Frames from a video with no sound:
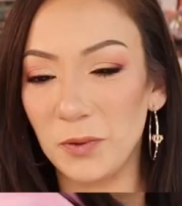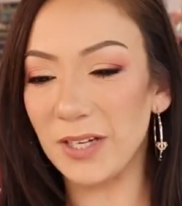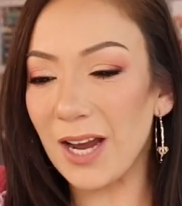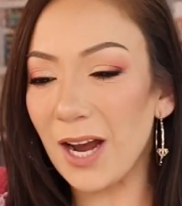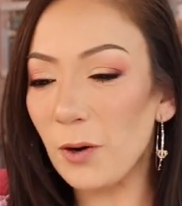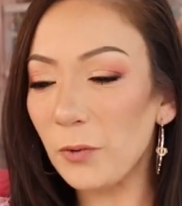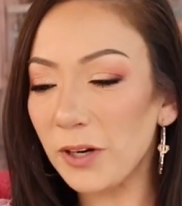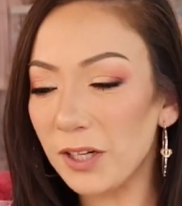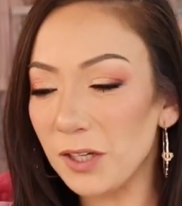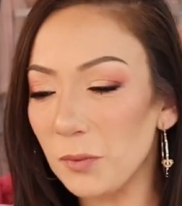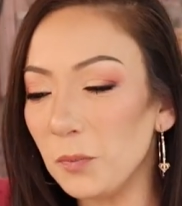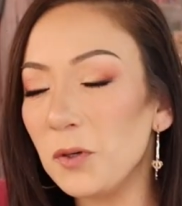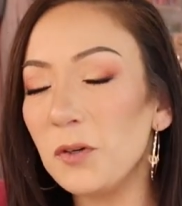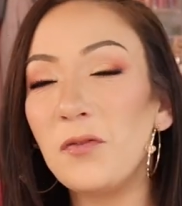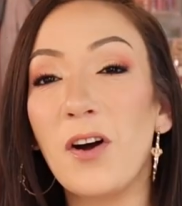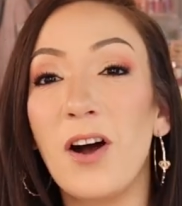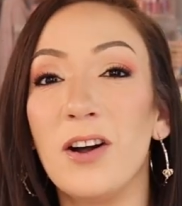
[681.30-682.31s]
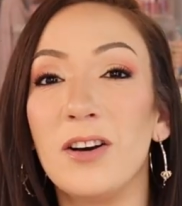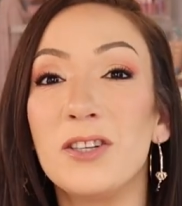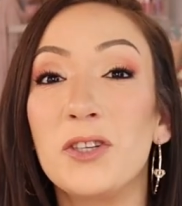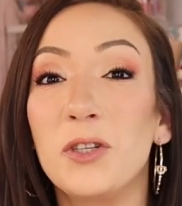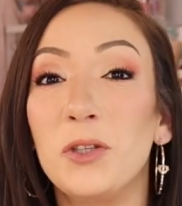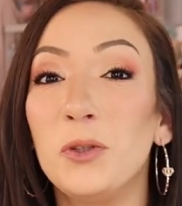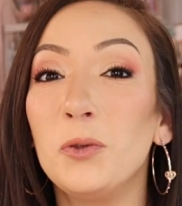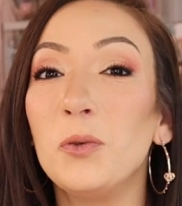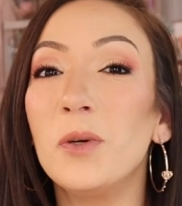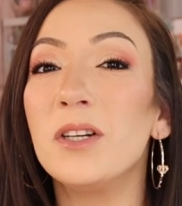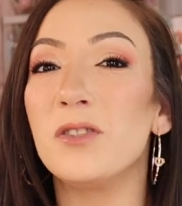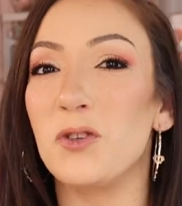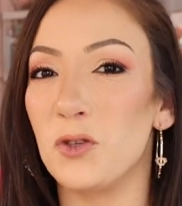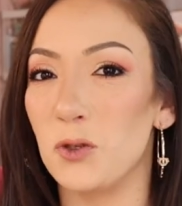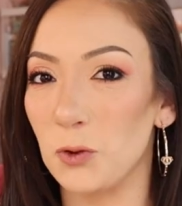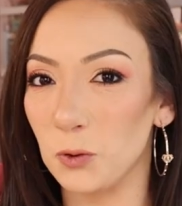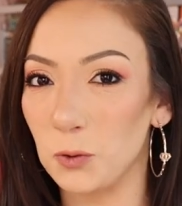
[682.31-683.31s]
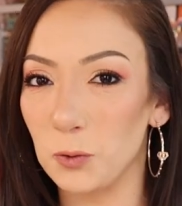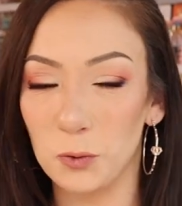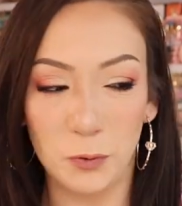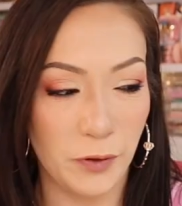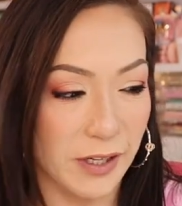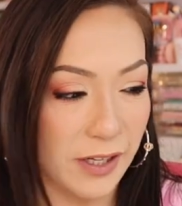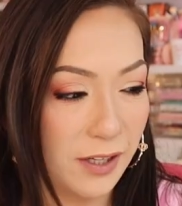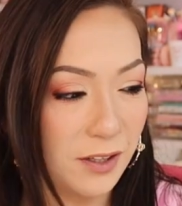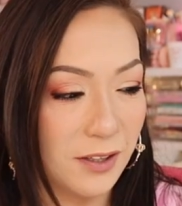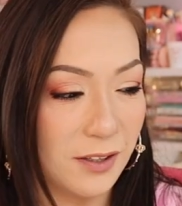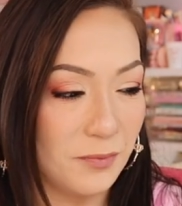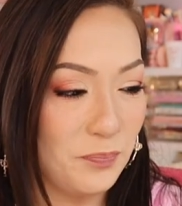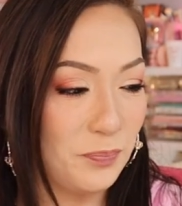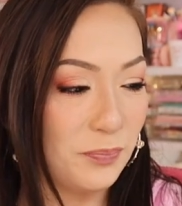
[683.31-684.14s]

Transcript: now we're going to move on to jewelry.